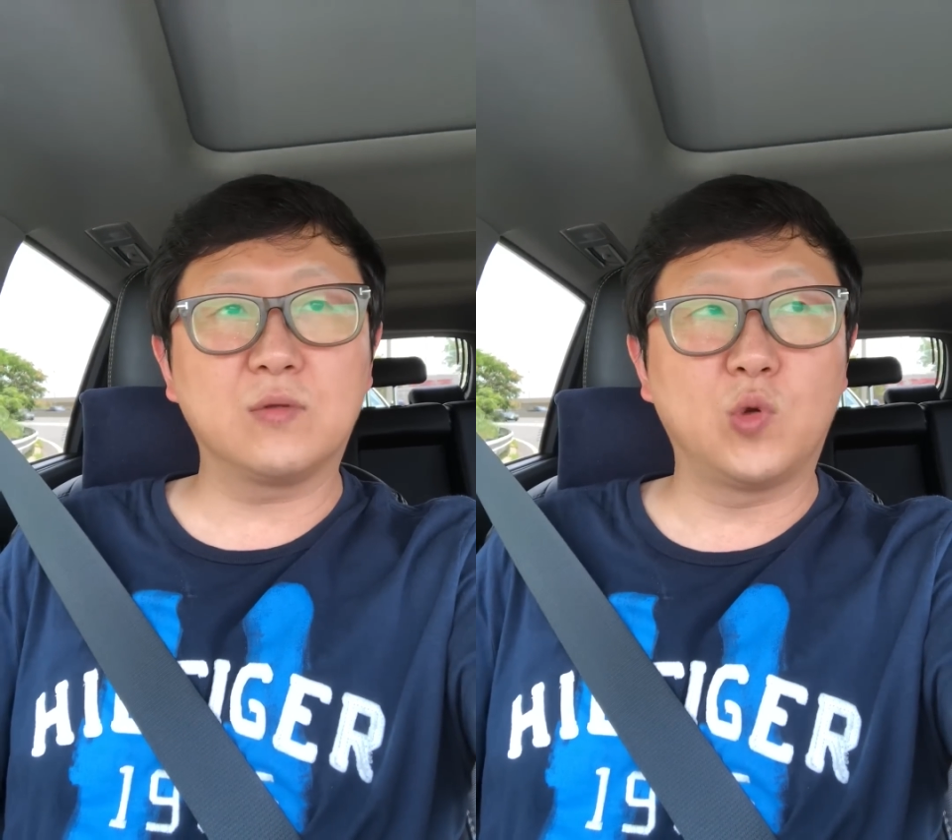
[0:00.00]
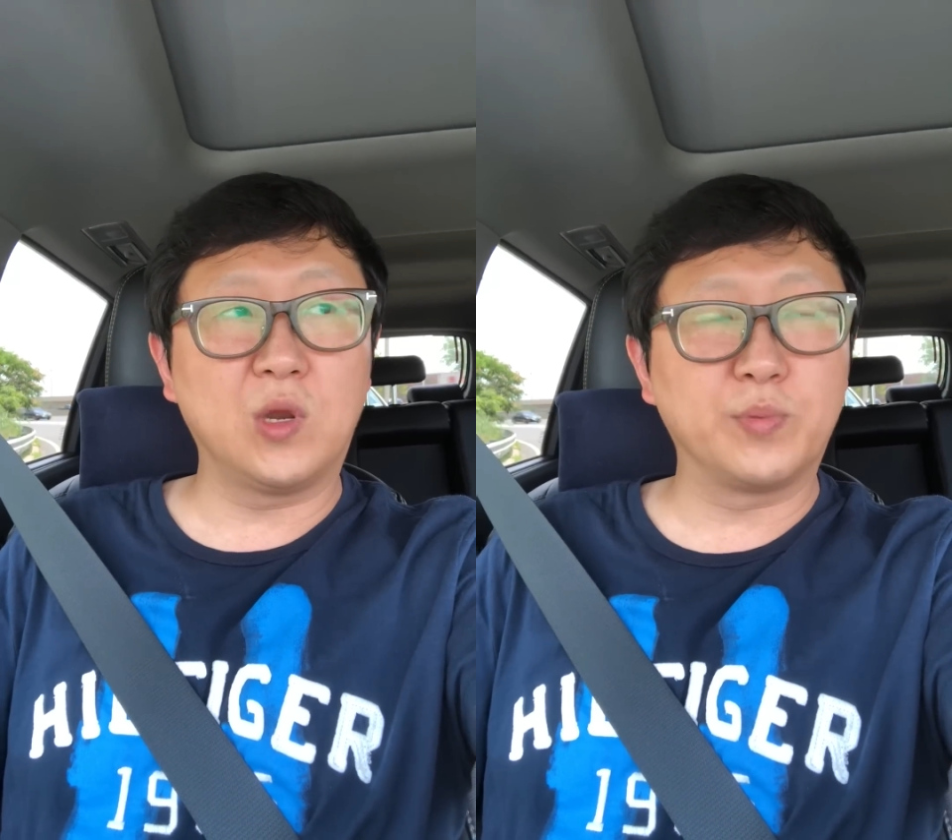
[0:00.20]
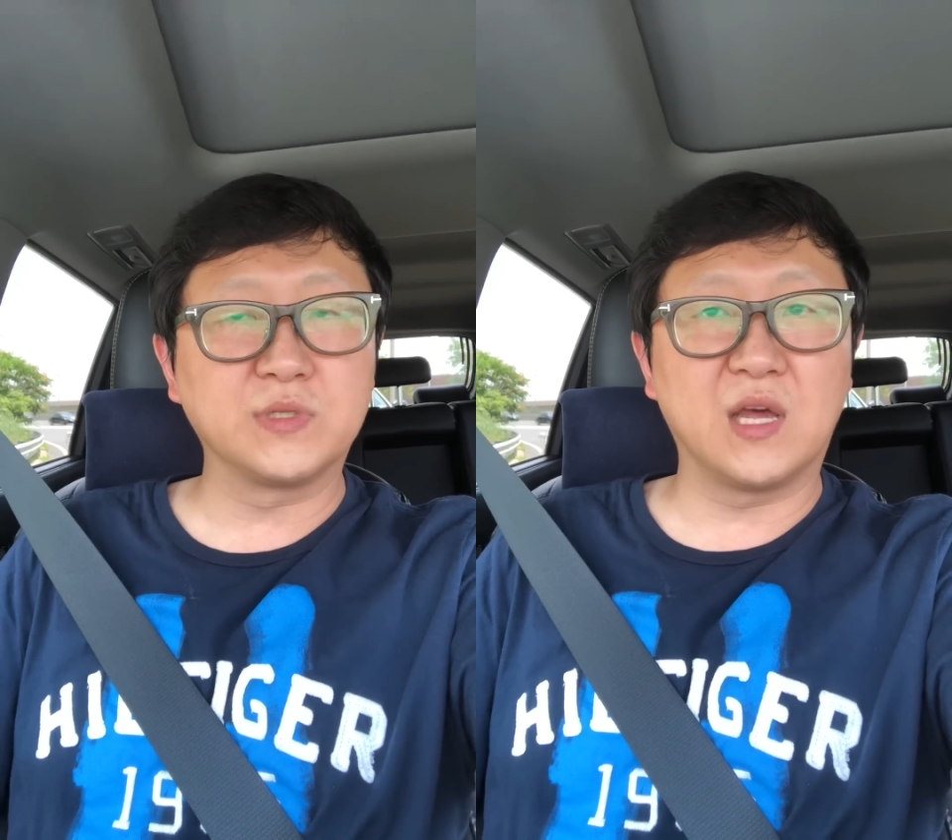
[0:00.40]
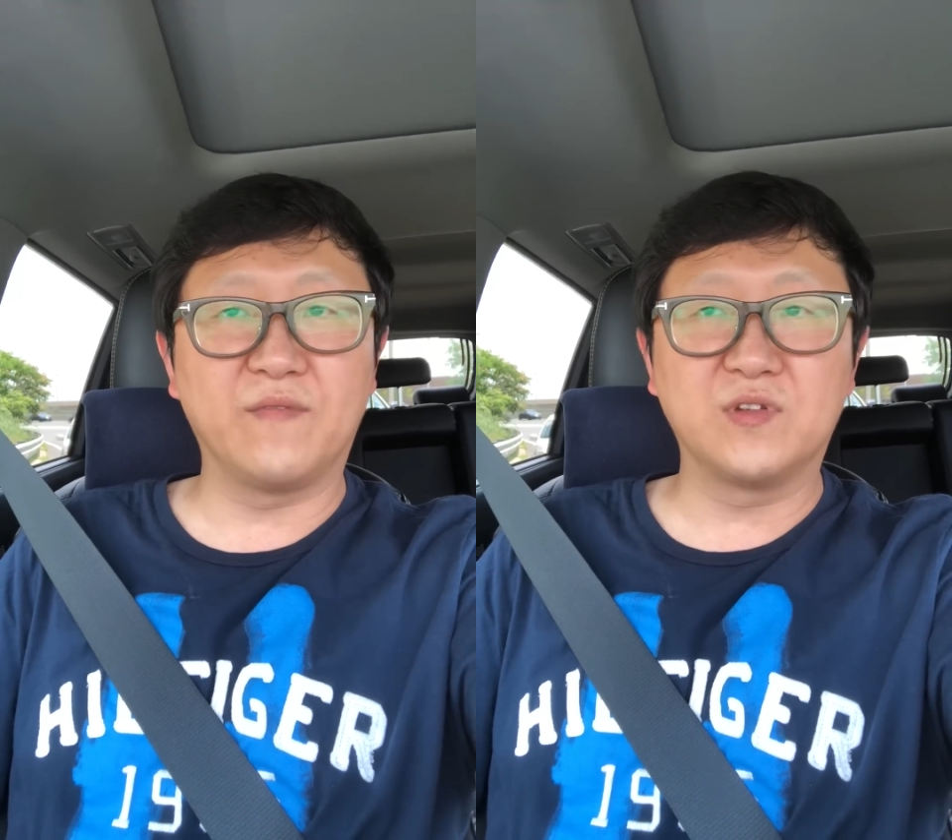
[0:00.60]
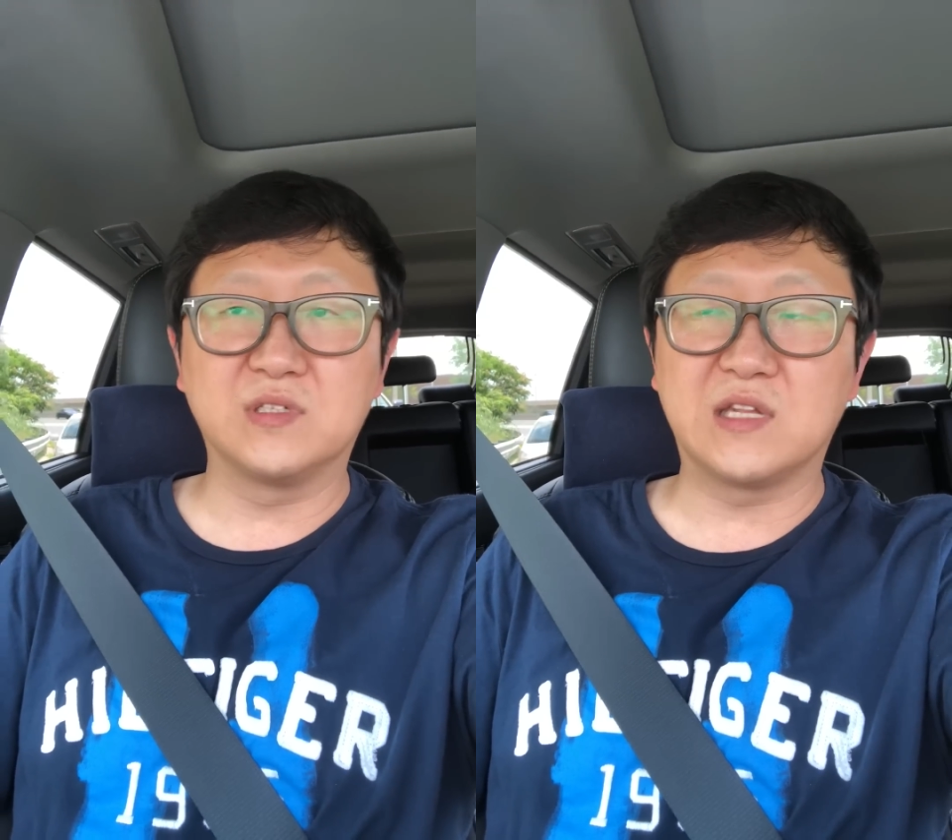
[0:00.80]
20%,
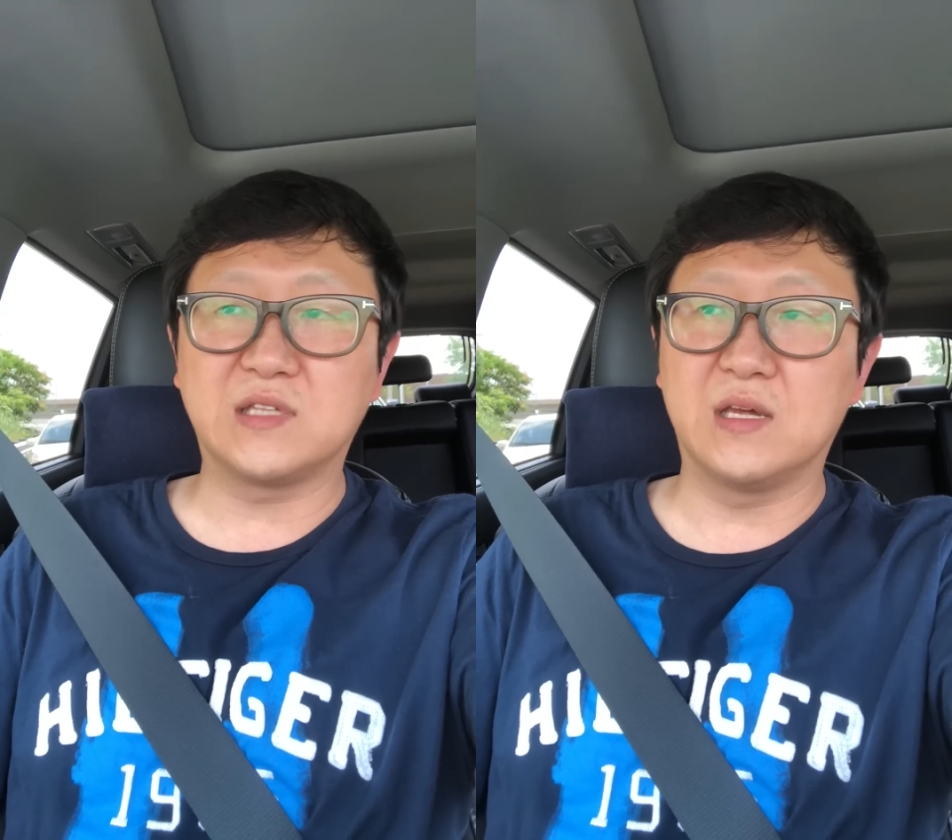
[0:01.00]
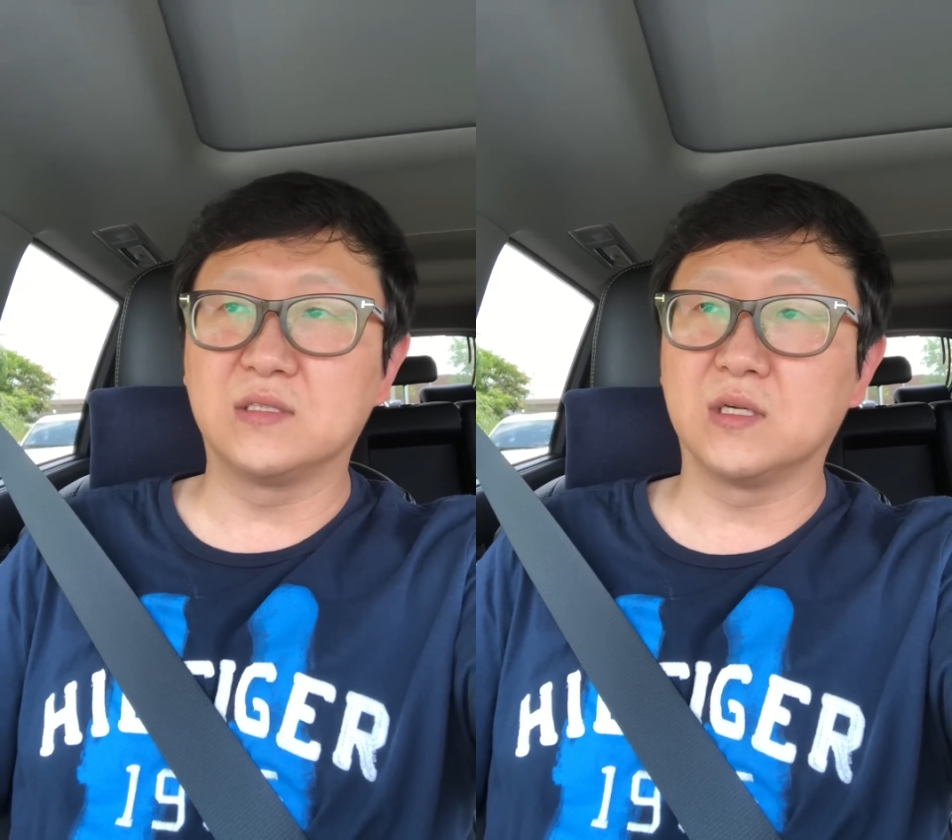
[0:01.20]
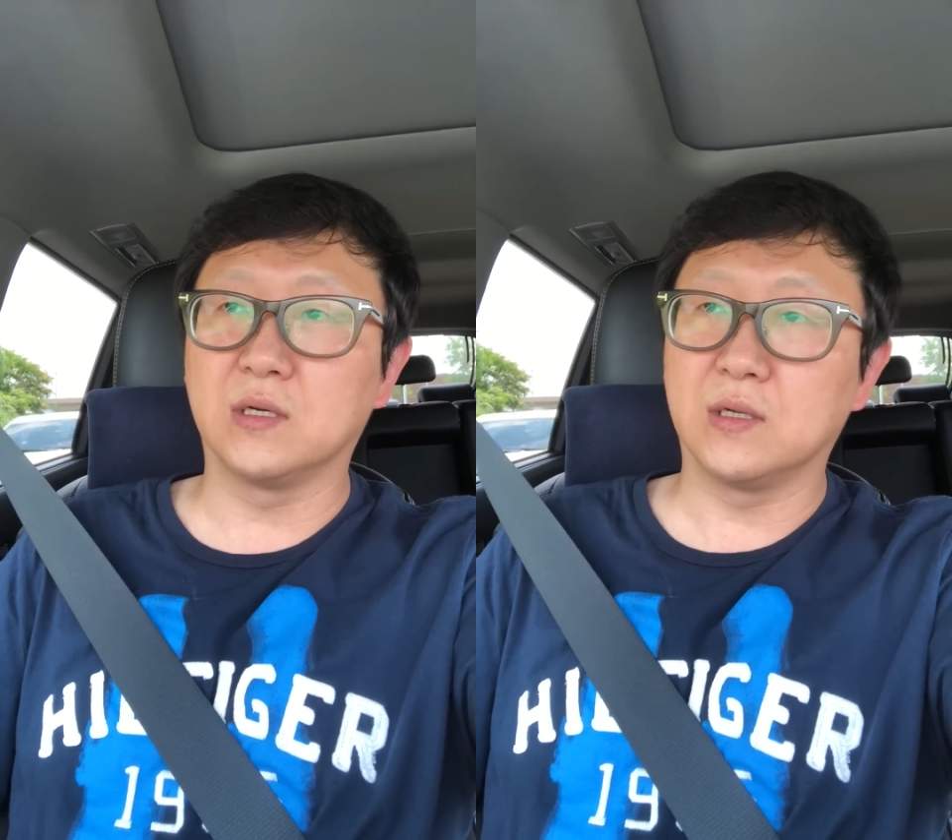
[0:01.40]
if it's, let's say it's